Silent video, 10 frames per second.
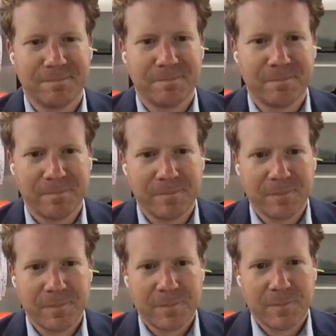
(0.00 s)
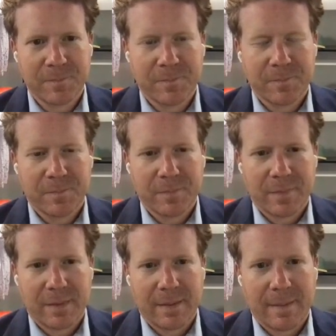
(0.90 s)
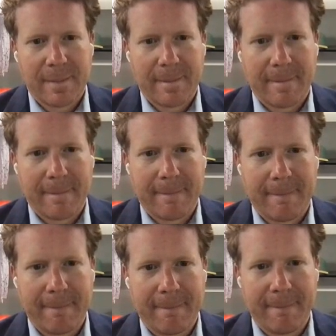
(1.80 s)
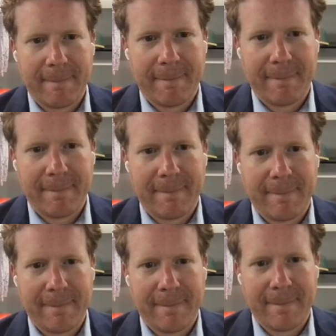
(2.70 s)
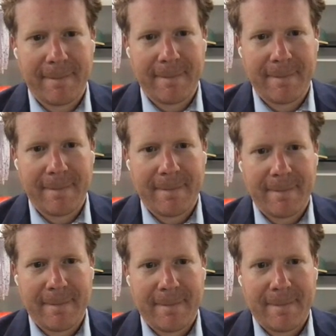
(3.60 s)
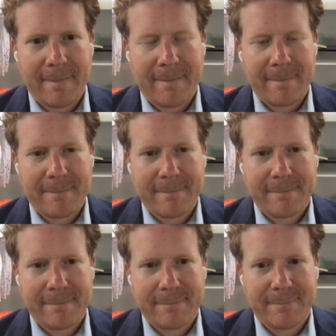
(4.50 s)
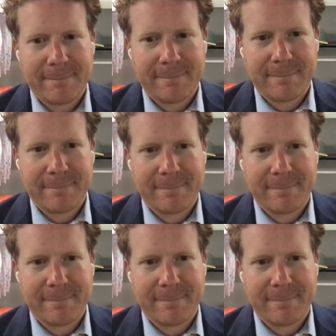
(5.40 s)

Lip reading: [no speech]